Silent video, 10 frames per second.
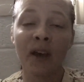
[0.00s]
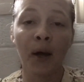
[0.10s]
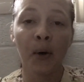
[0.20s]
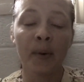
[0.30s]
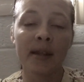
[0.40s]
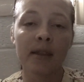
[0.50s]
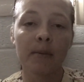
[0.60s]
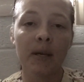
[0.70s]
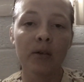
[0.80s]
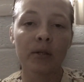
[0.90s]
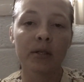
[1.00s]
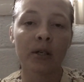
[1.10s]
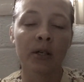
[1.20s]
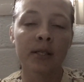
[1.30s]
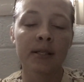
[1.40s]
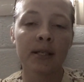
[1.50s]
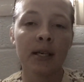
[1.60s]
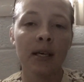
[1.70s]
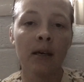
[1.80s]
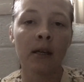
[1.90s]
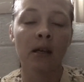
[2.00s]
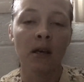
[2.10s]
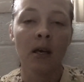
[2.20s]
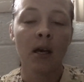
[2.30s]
felt with me doing surrogacy, and